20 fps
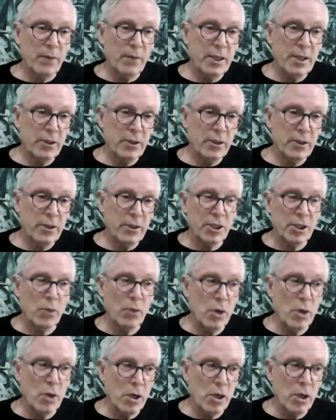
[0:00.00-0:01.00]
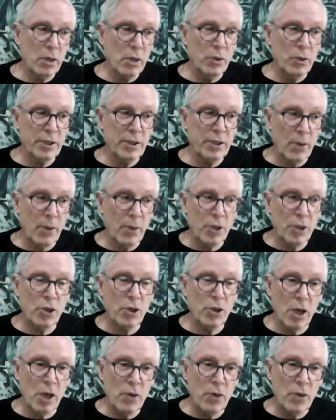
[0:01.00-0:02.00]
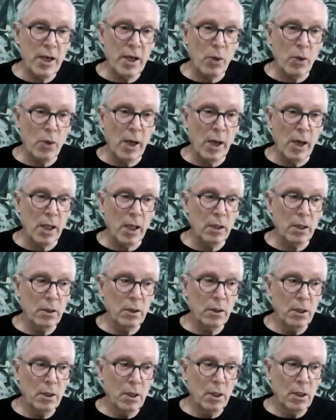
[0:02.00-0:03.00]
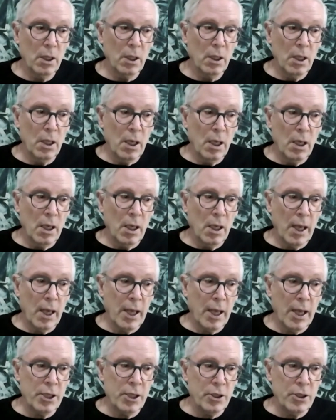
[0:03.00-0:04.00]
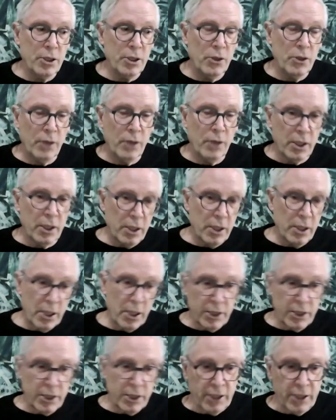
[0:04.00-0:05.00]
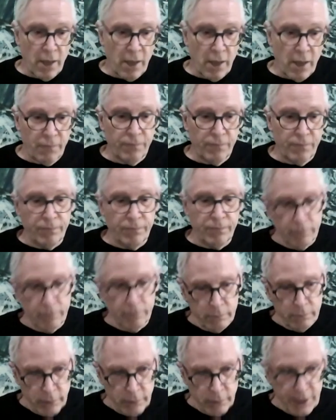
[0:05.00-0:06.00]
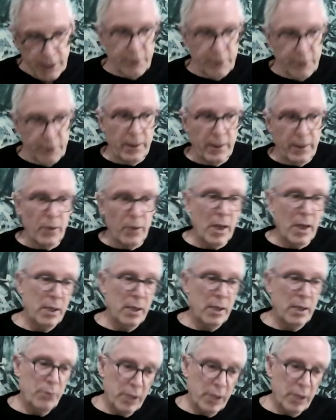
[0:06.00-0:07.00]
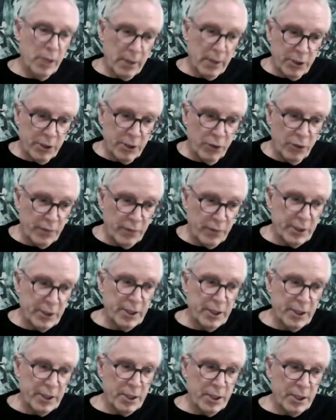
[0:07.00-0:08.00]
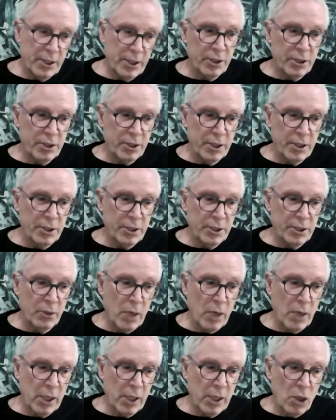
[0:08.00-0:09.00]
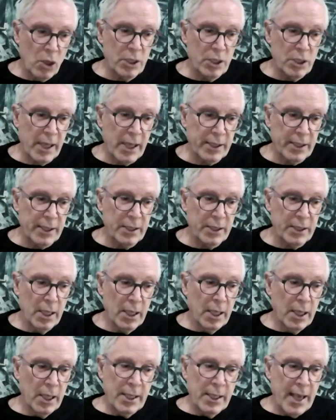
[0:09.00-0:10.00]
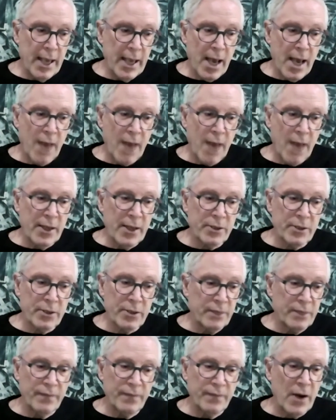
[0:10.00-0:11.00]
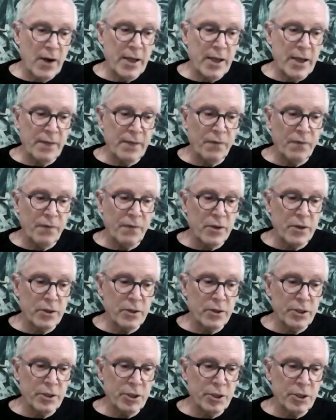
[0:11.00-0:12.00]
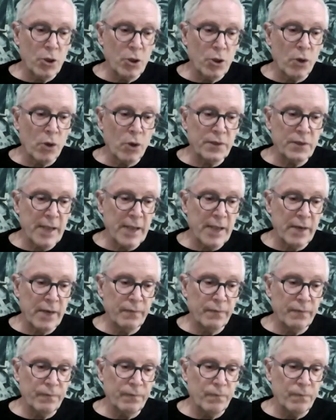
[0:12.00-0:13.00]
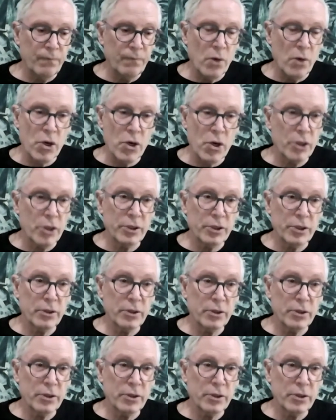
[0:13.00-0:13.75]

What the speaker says: actually work with someone you know really well, and you think you know yourself reasonably well, and putting the two of us into the one context. Yeah, I think it was a very different sort of set of works.